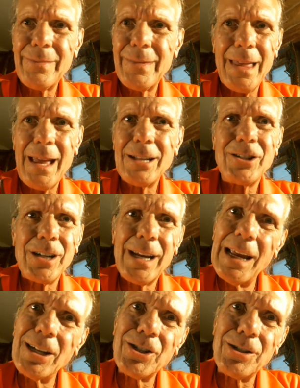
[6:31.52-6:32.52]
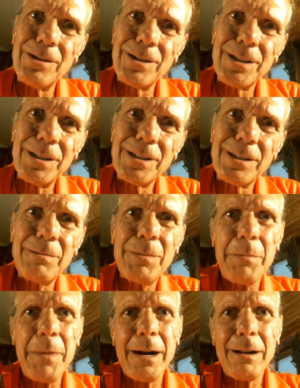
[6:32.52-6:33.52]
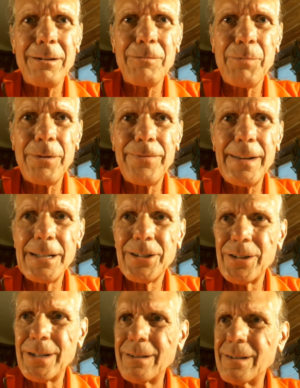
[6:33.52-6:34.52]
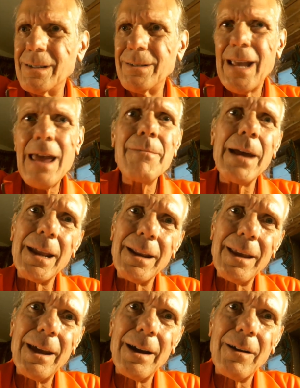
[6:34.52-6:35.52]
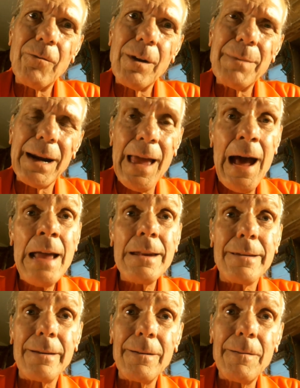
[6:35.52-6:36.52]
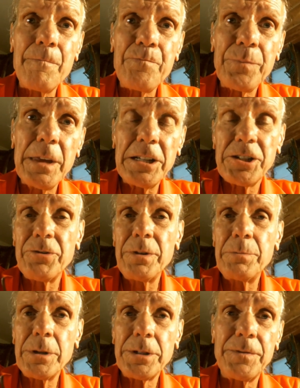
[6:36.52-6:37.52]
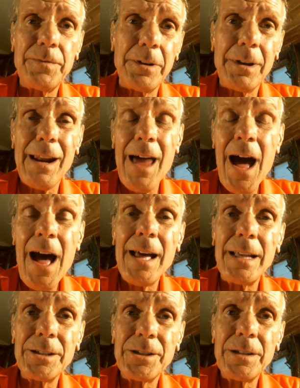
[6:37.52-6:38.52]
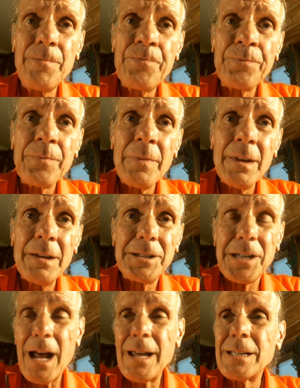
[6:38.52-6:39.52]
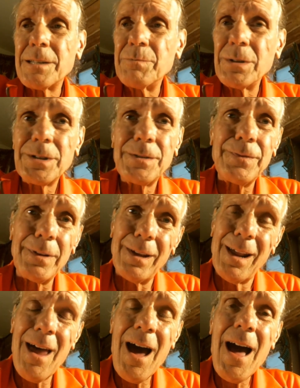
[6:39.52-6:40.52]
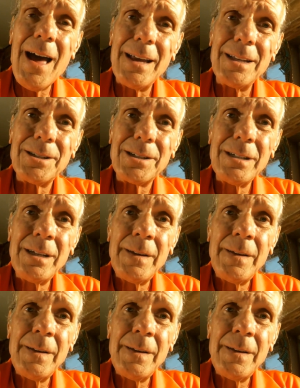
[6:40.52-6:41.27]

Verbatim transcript: the educational system, the medical profession, you name it, you know, we've been lied to. History books full of lies, science books full of lies.